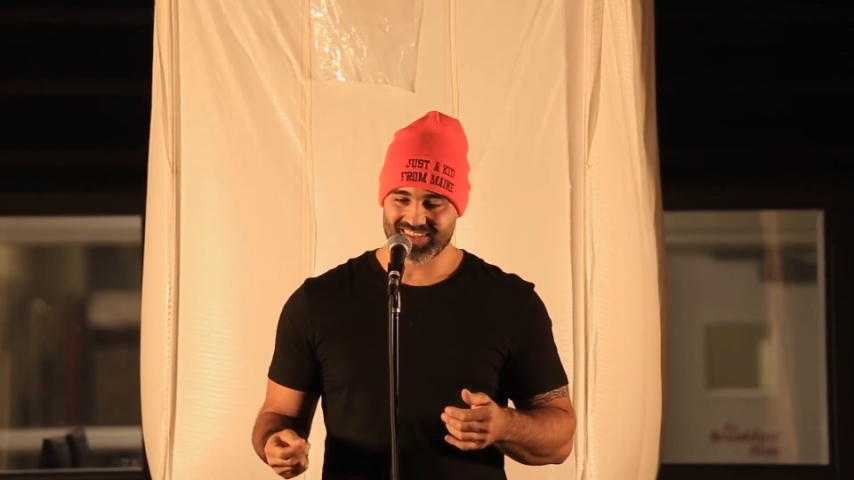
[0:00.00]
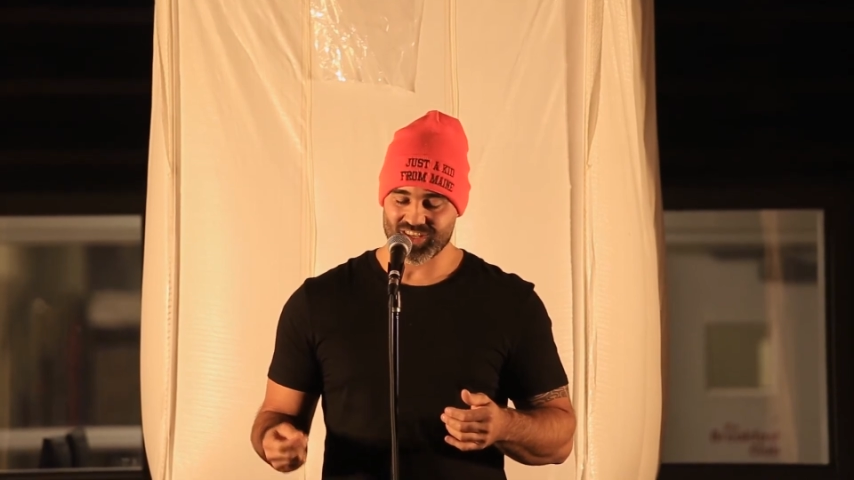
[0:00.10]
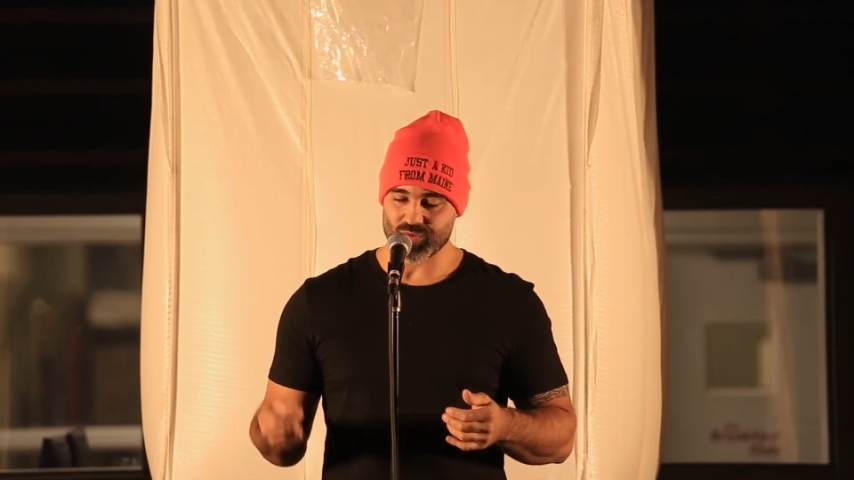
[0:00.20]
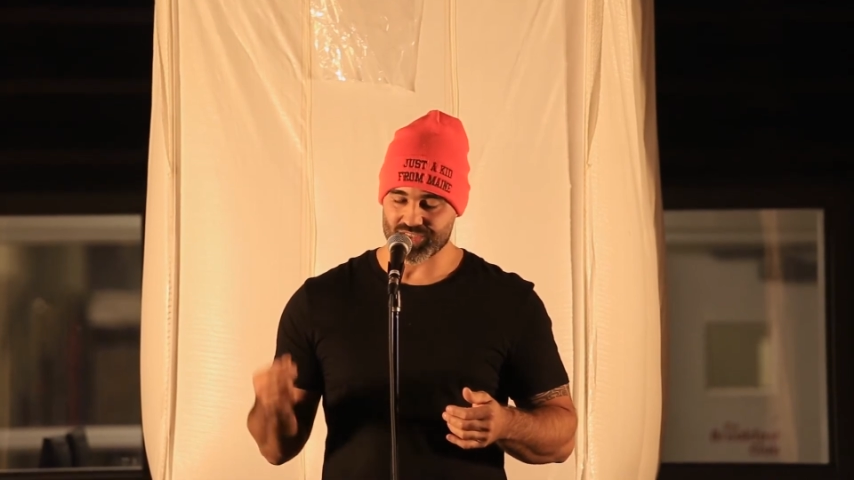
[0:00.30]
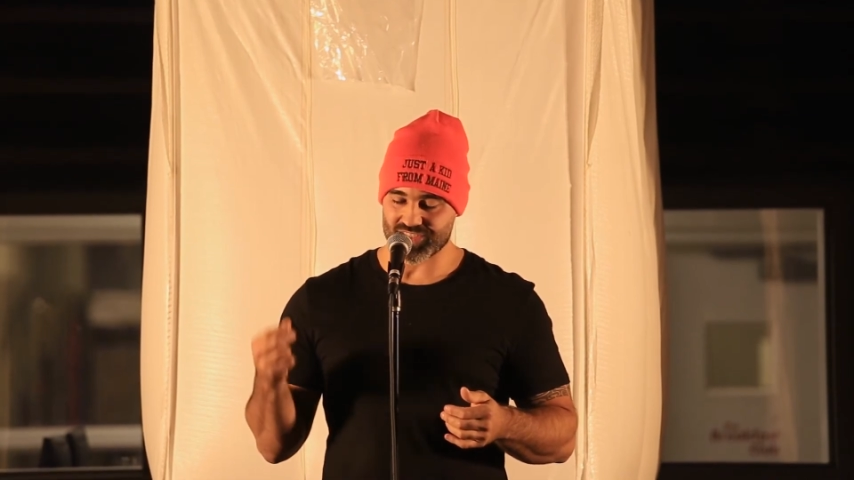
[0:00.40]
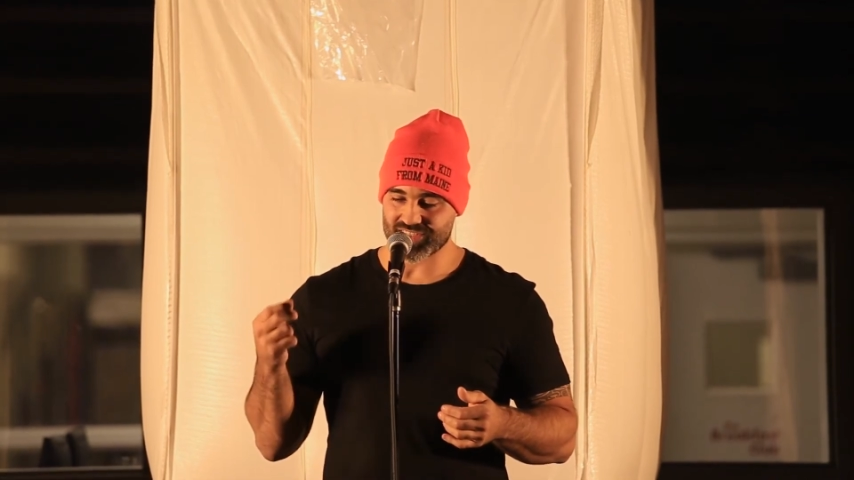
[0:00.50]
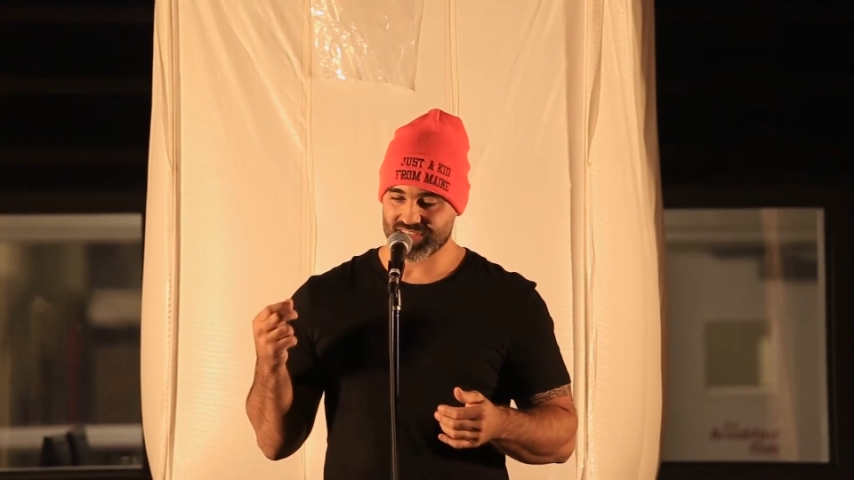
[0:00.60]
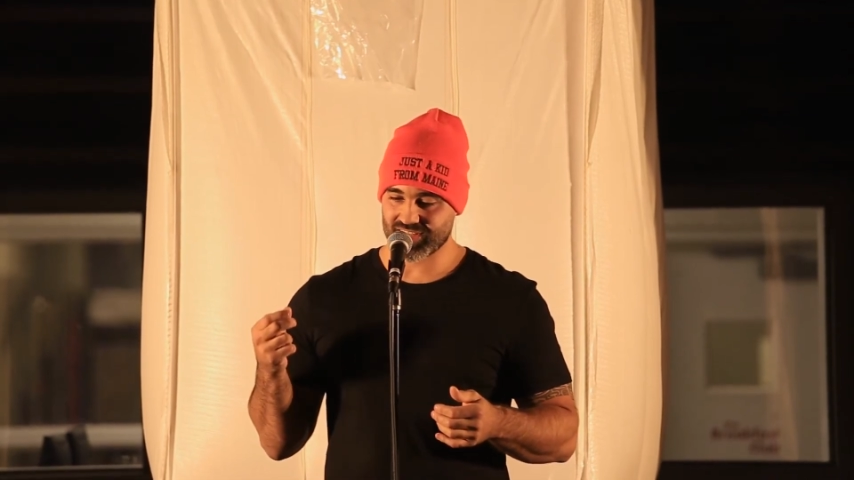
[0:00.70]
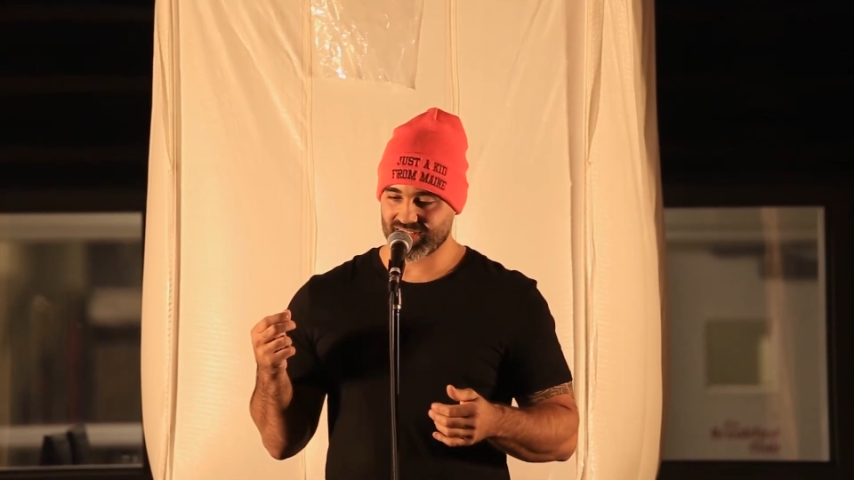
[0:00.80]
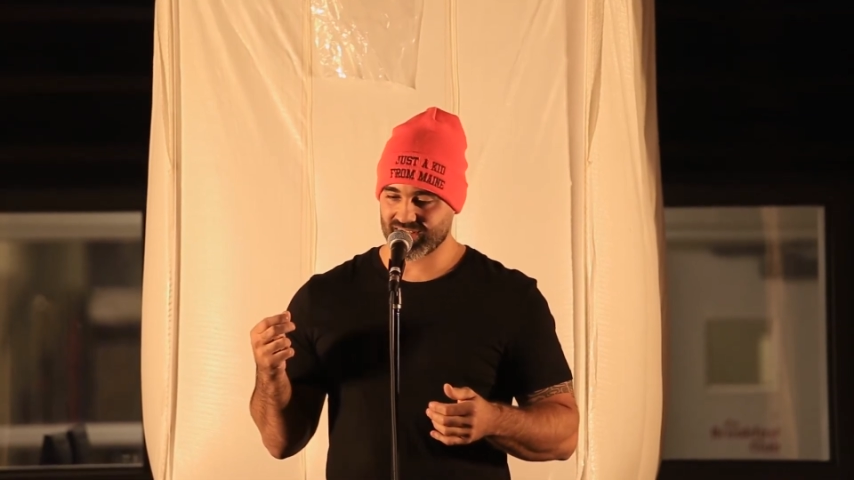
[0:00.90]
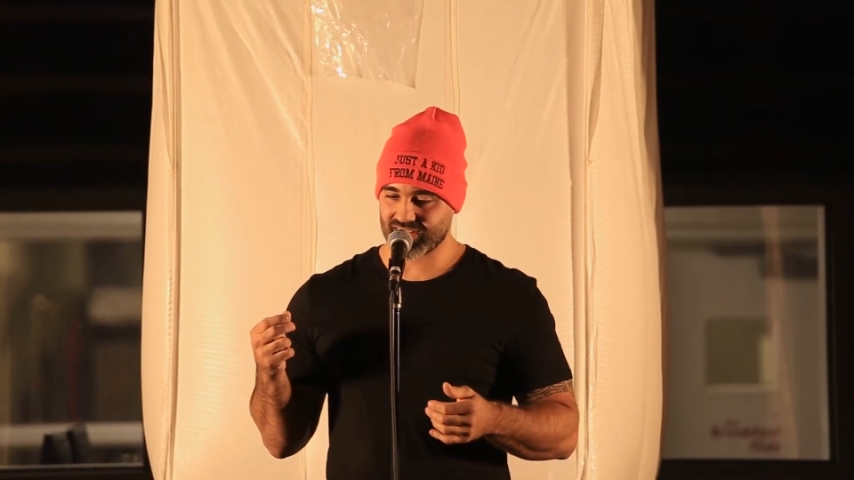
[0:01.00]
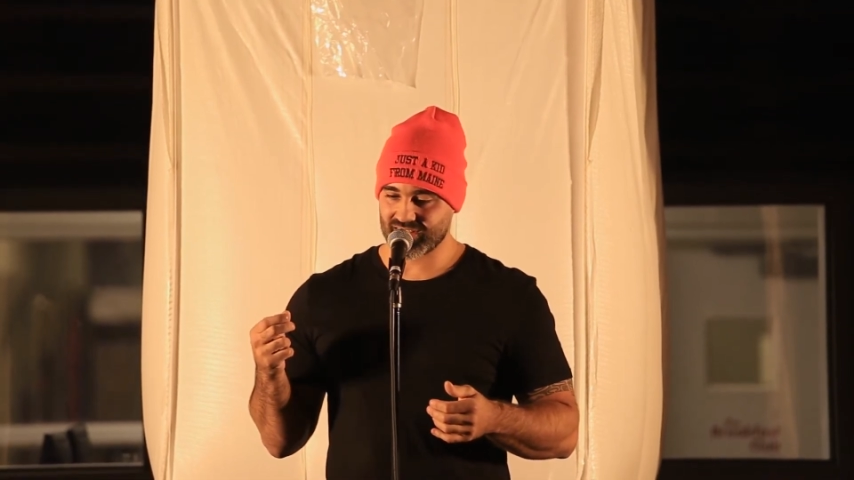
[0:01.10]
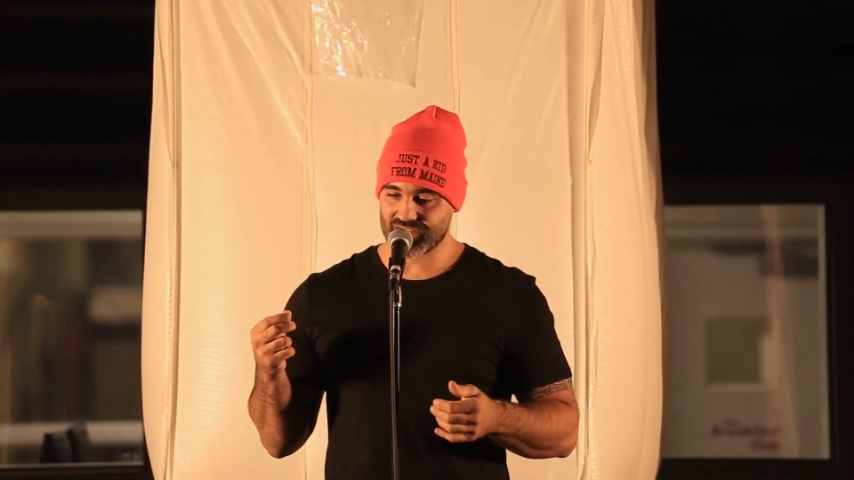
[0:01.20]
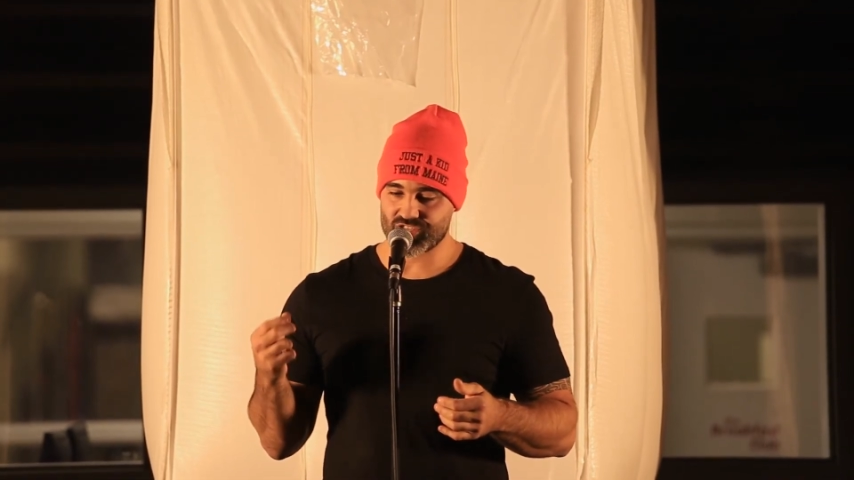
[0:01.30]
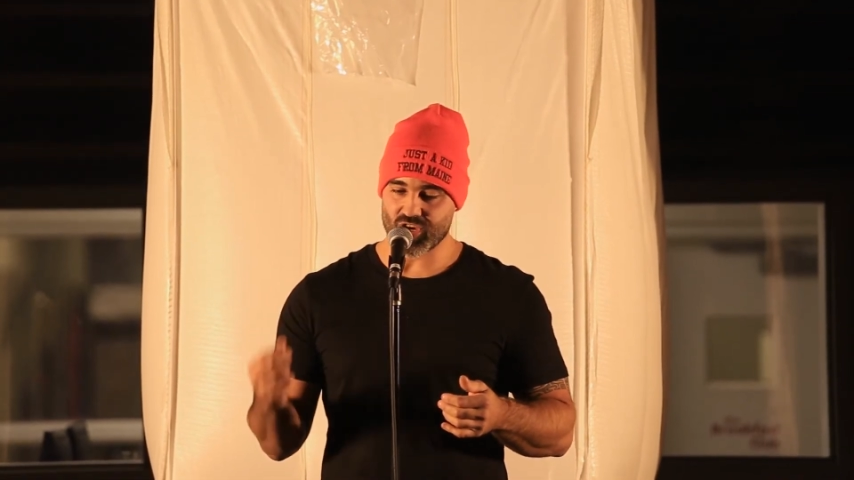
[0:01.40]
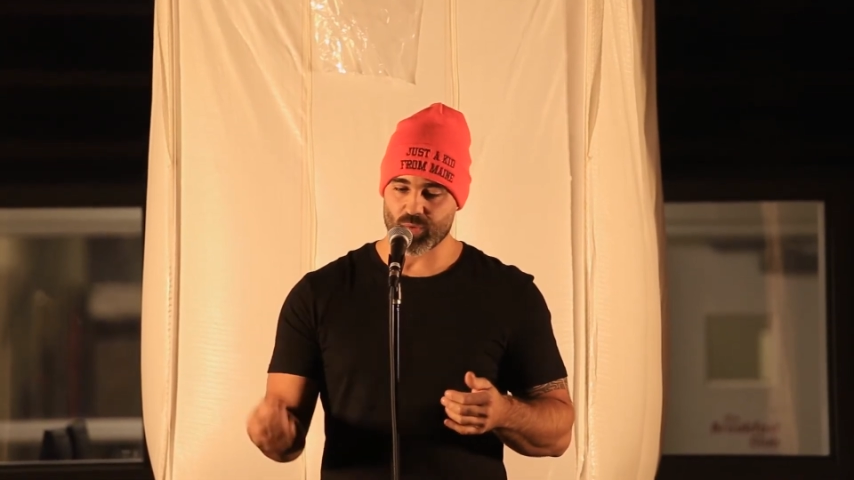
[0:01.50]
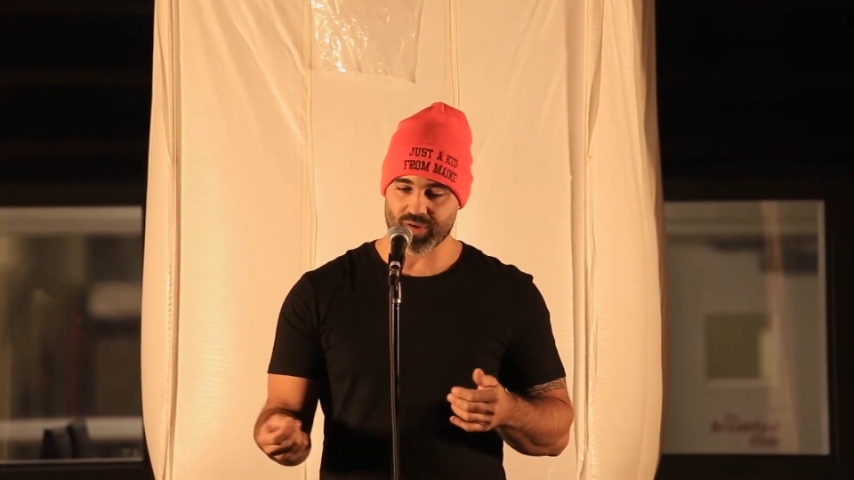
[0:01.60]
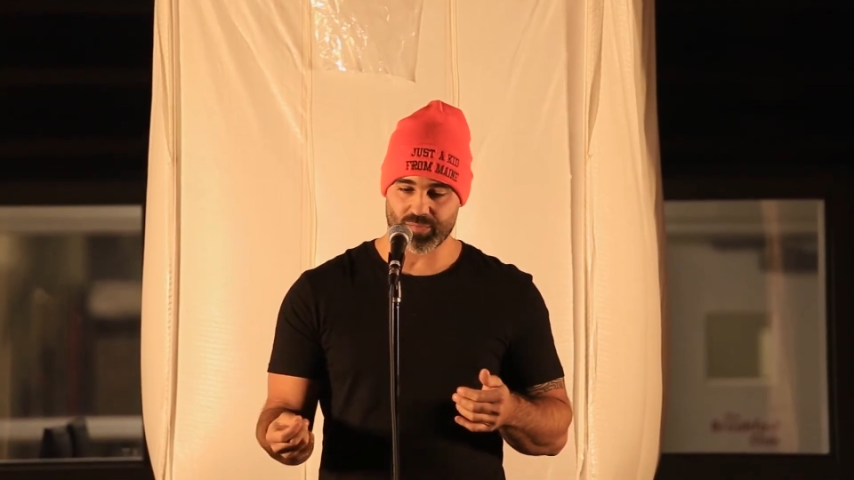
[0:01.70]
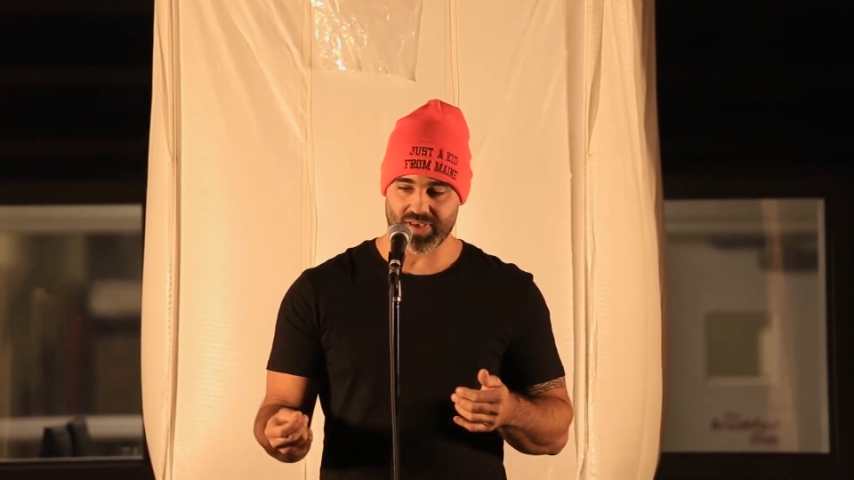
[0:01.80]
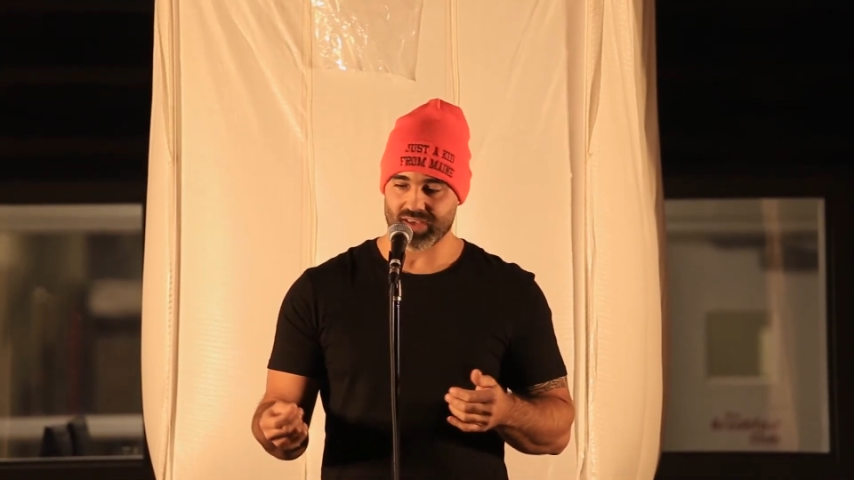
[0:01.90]
He was
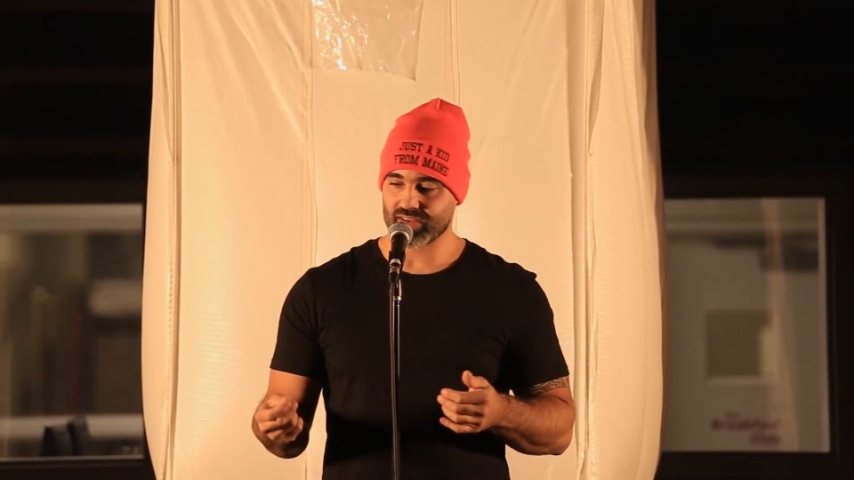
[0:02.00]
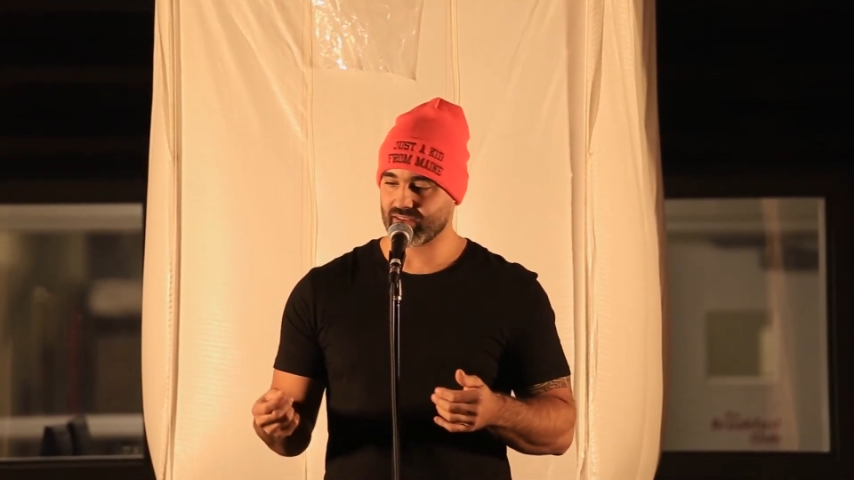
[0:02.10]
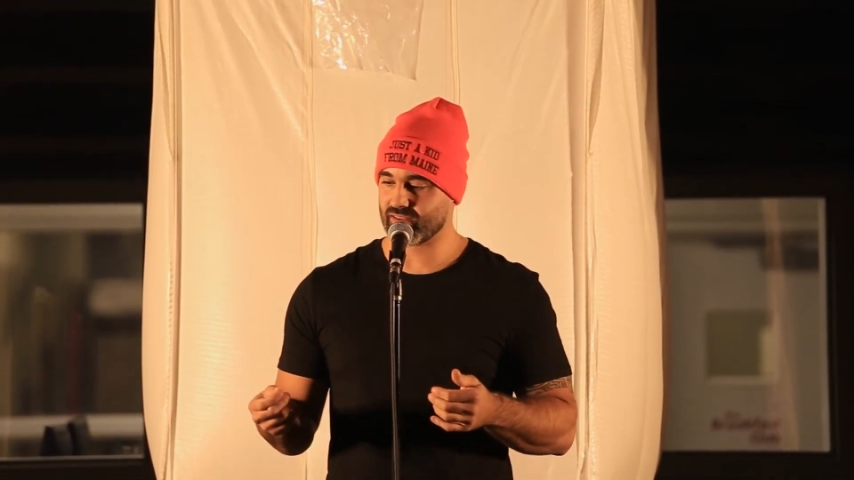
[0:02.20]
showing me